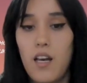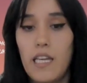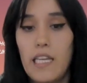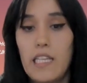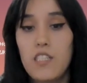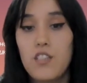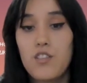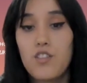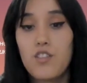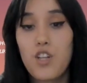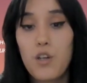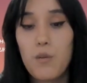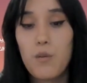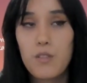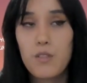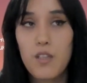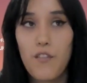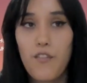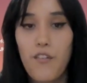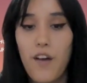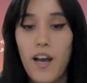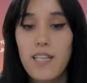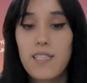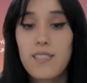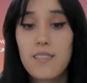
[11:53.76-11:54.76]
in terms
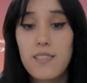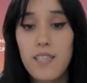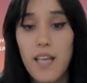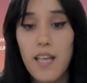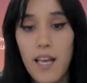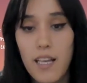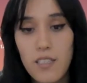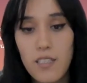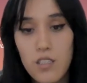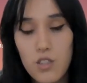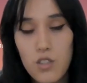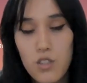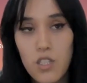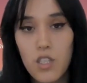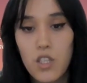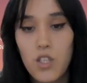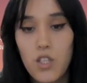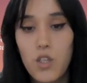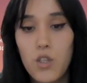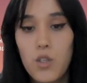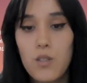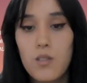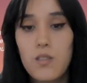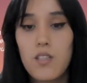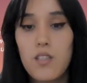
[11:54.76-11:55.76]
of access to
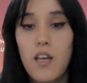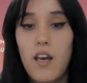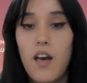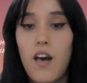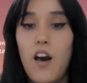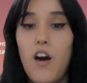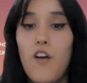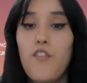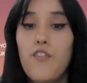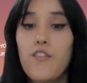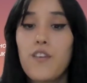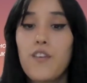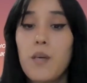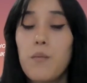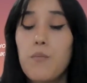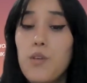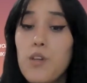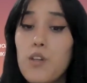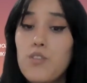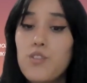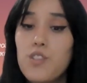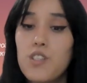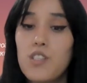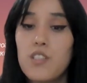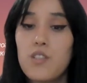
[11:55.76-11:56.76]
use of
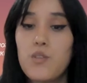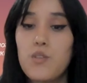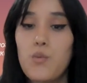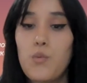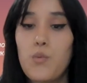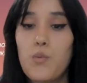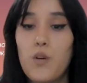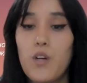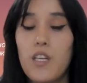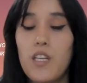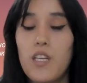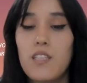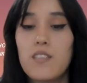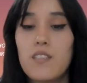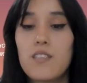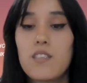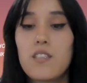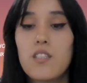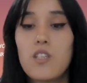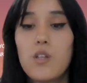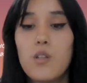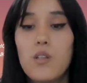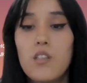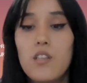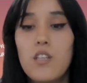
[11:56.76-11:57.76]
computers were in
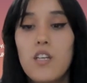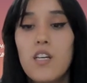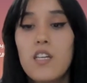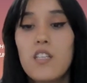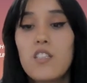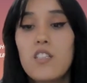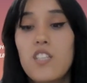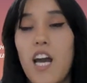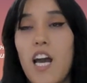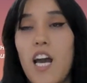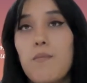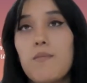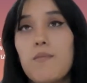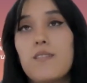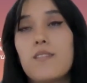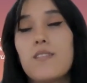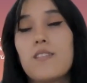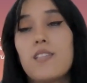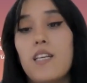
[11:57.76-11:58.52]
school times,